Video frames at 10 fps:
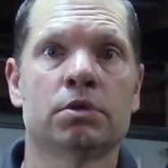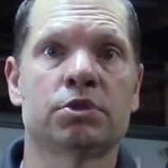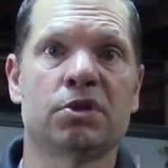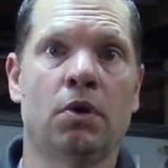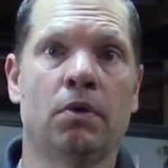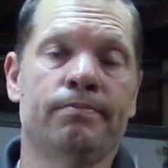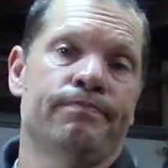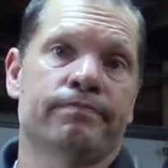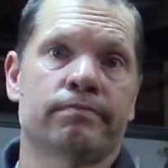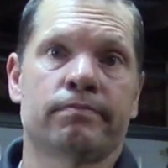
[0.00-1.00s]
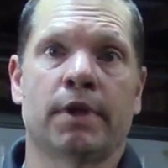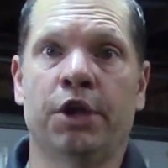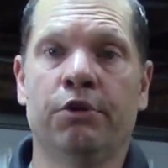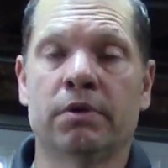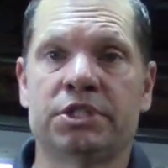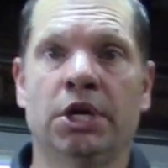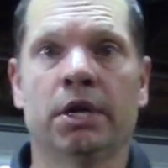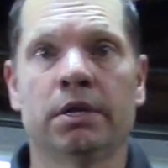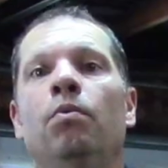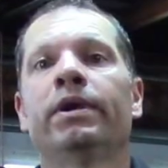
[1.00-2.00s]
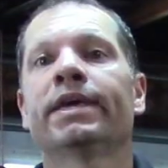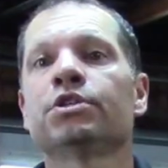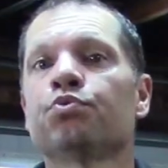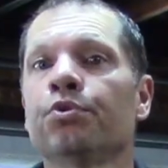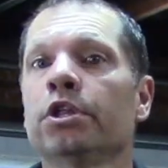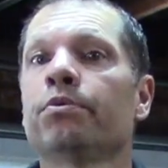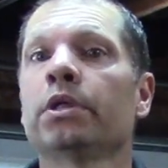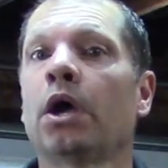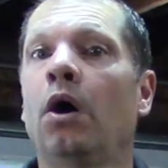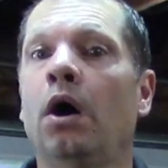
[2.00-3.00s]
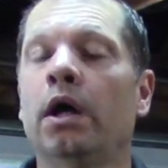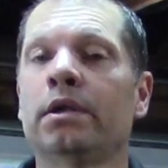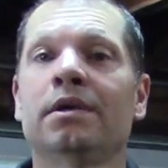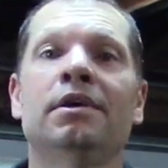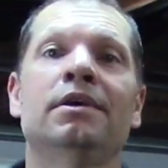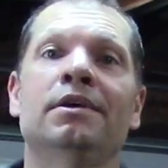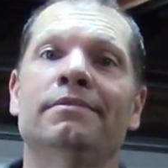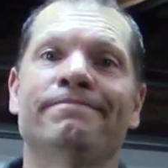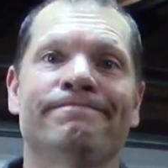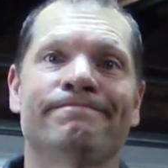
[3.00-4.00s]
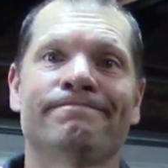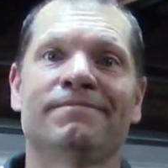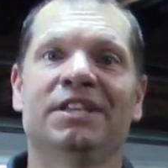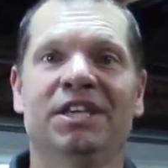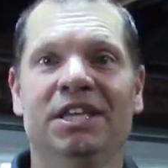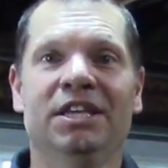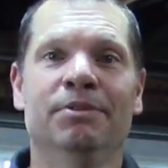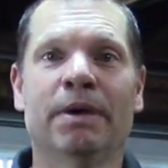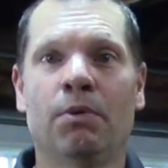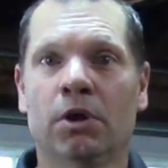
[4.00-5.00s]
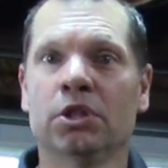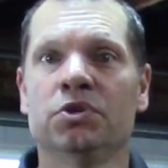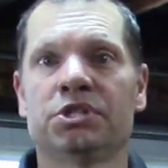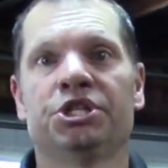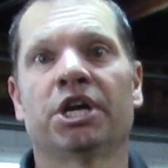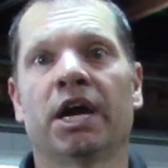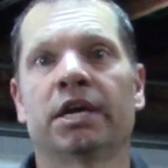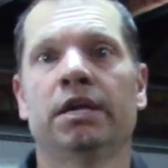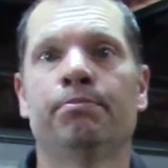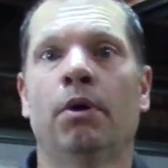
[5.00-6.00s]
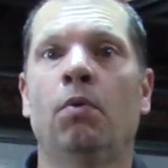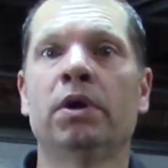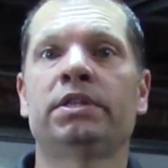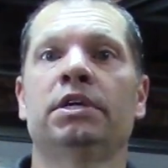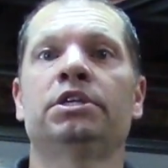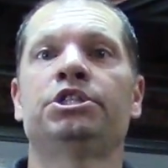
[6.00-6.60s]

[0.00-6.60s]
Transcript: So I knew it was done. When it gets really, really hot, you might want to lose the jacket, but what the